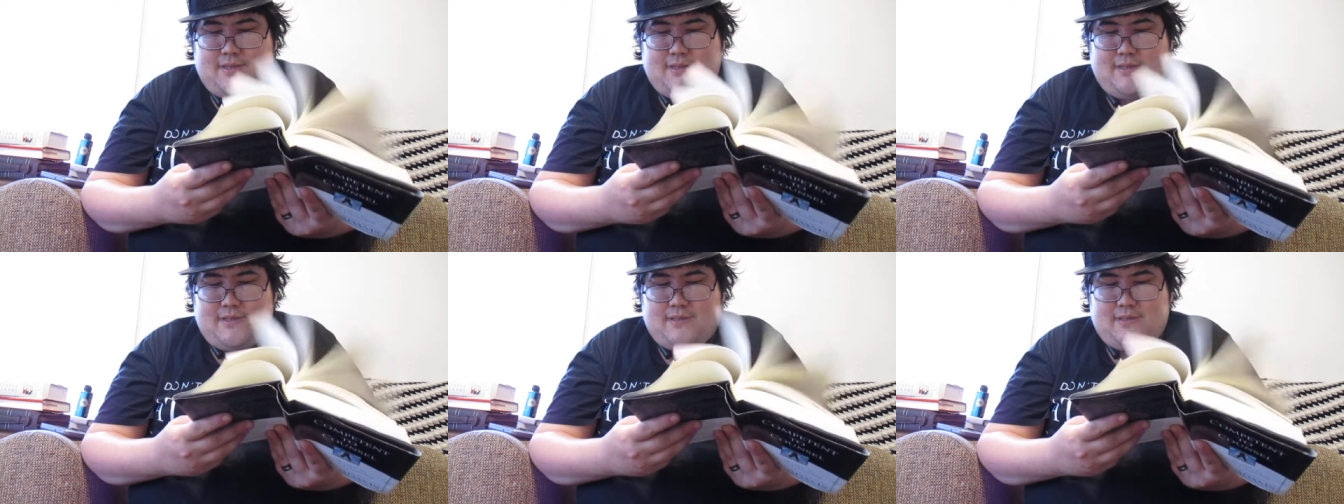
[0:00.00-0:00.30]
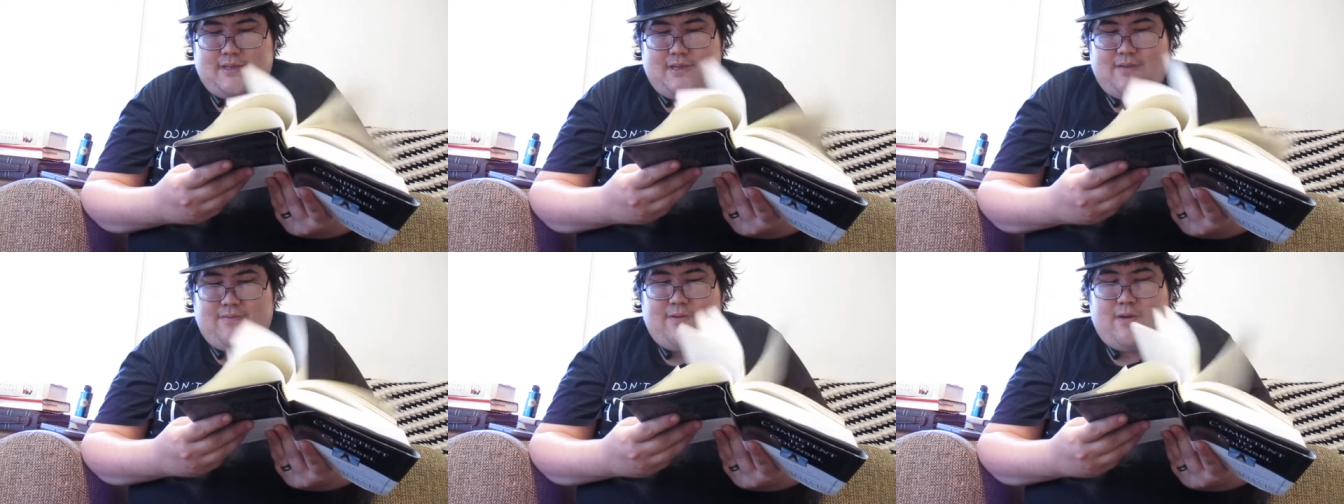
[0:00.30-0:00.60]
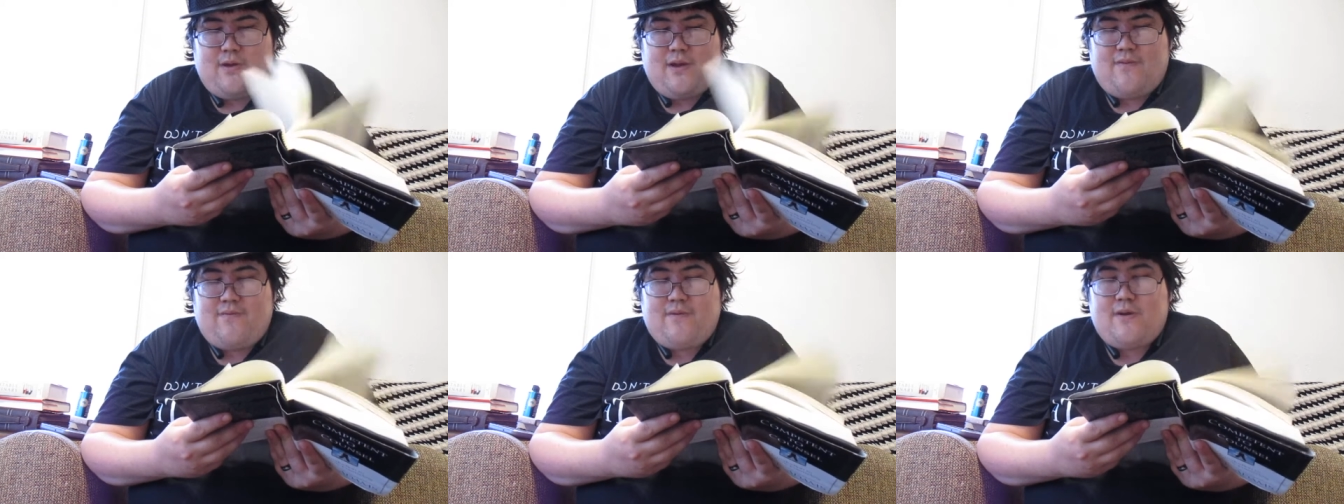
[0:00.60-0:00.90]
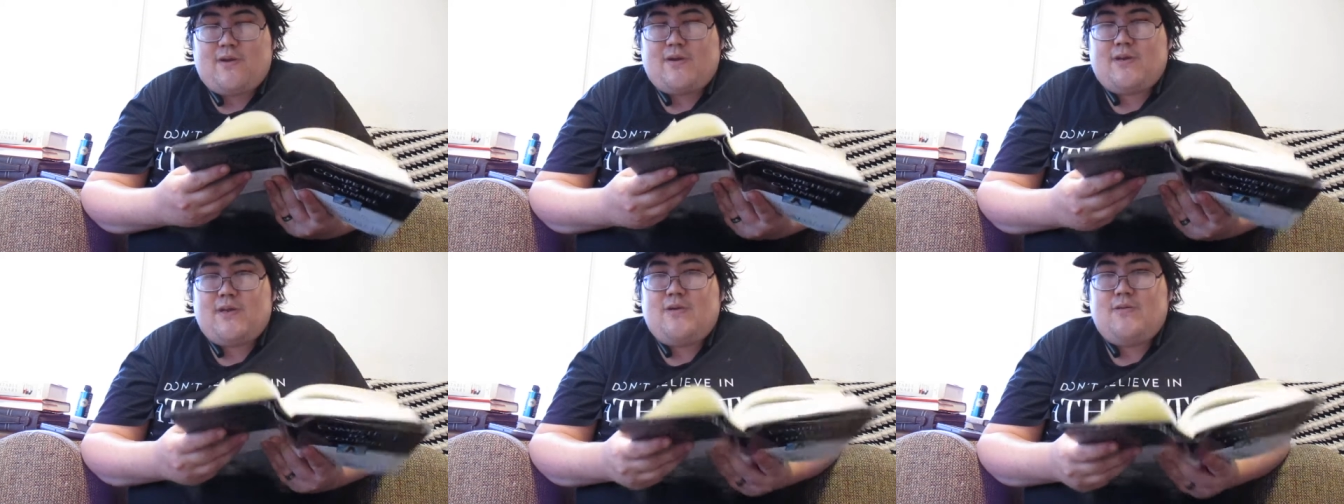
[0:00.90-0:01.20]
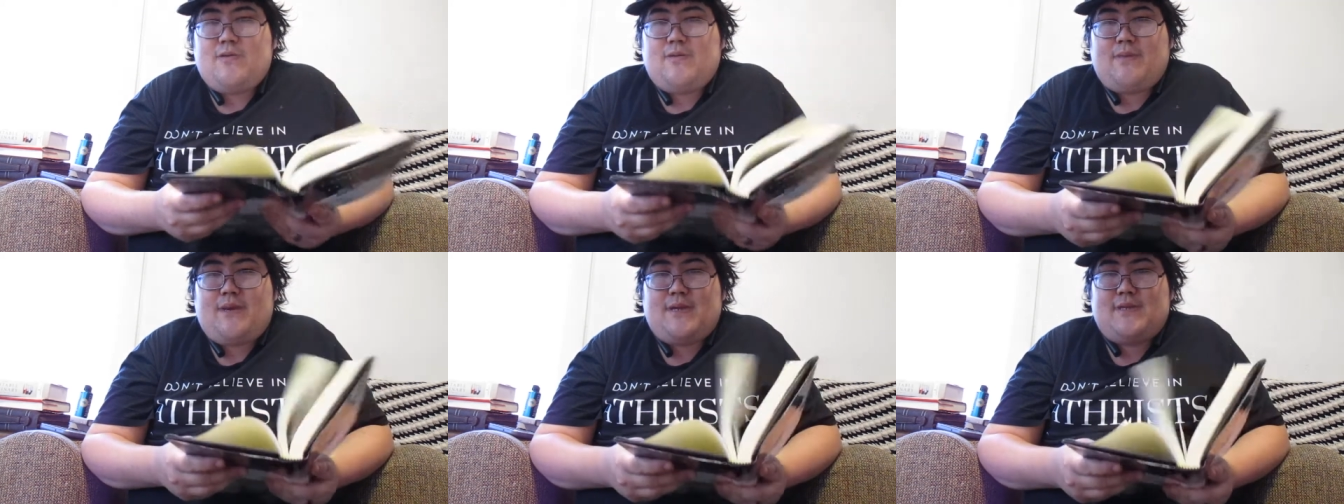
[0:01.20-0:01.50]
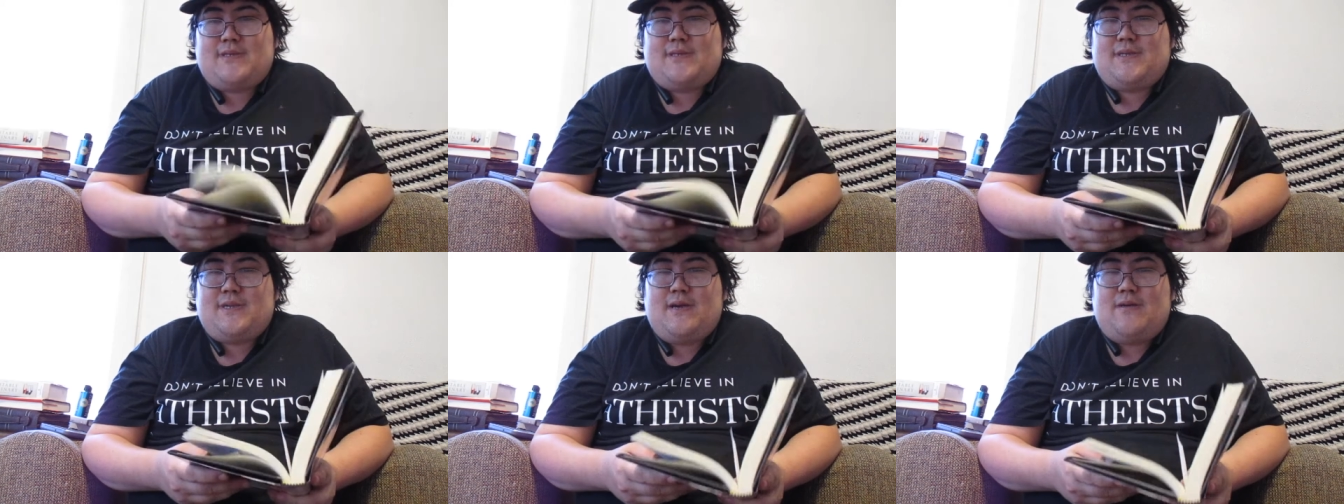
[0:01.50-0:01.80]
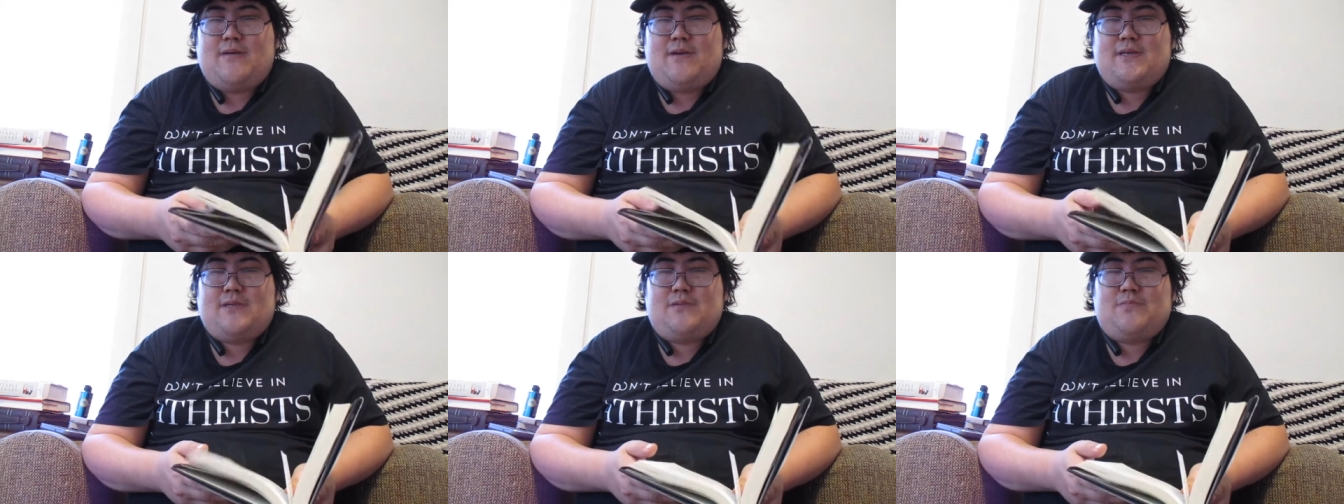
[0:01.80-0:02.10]
And if you're new to my
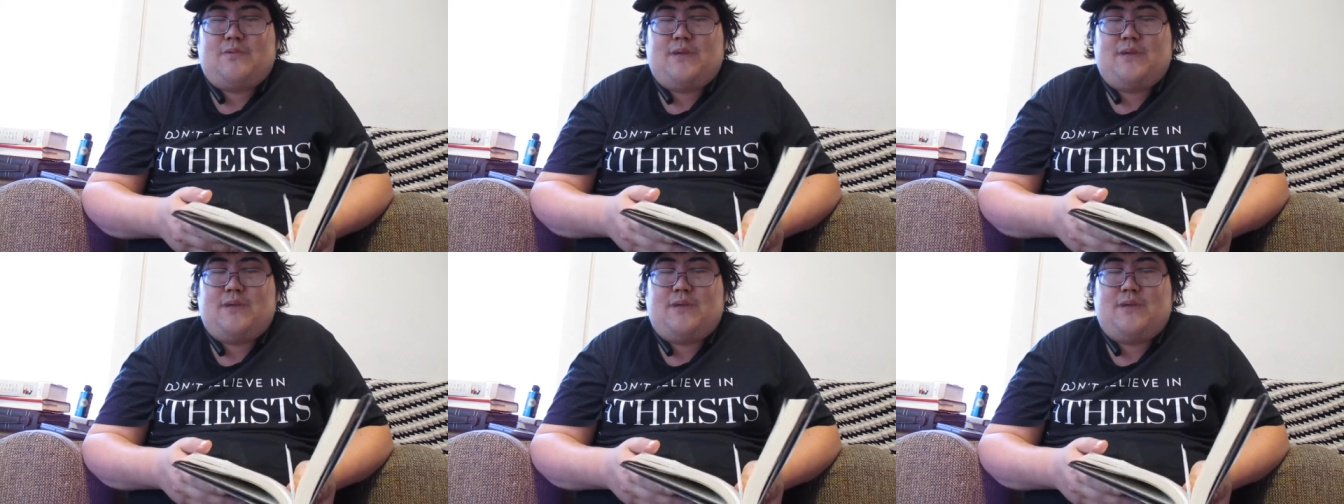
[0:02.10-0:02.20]
series,